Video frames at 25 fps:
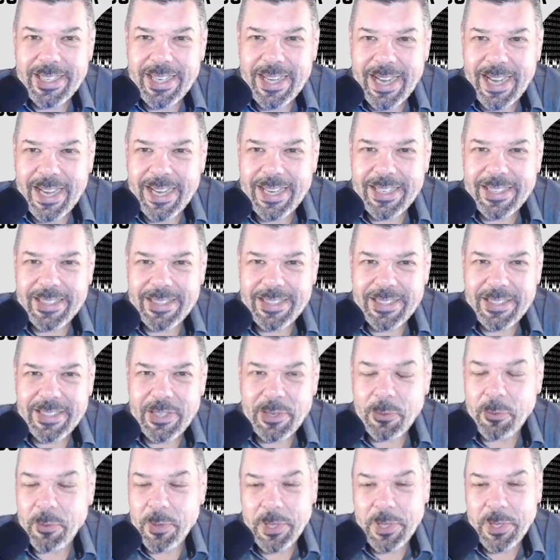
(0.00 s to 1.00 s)
And
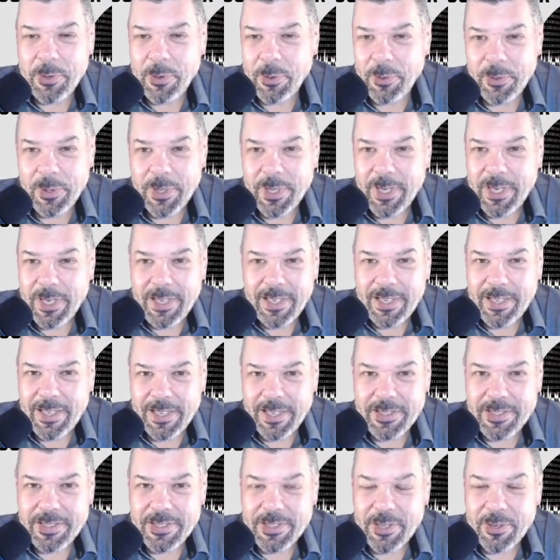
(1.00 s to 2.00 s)
we don't
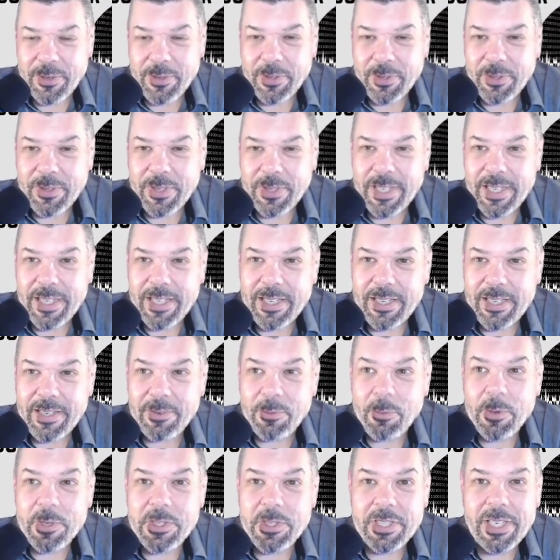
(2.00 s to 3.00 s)
necessarily, it
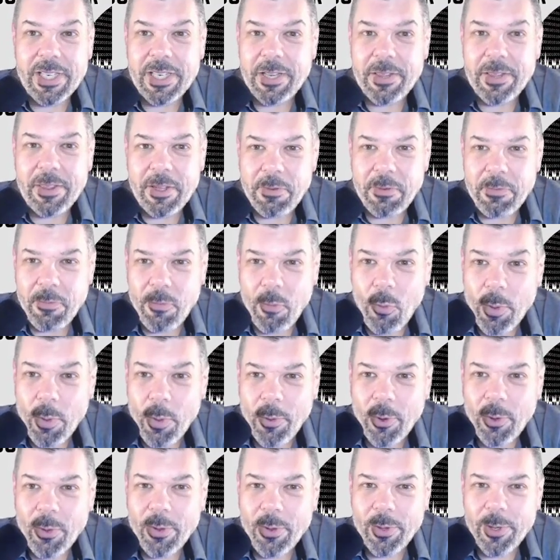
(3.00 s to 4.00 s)
wasn't anything
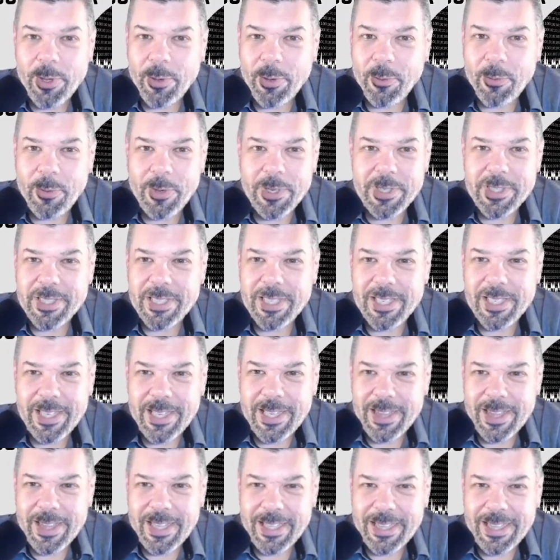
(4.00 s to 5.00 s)
formal, and it wasn't
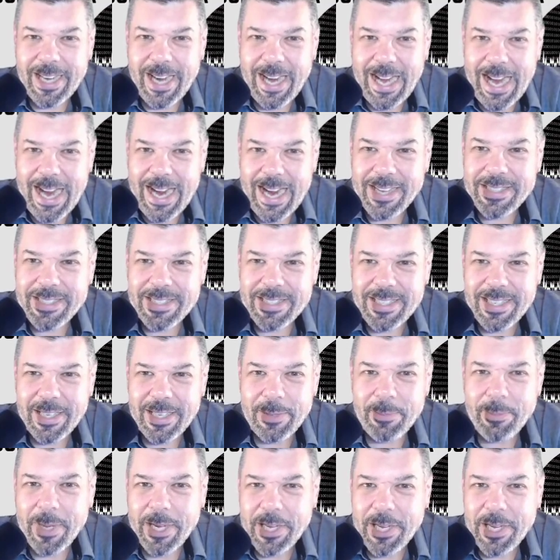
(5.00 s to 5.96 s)
anything that I asked him.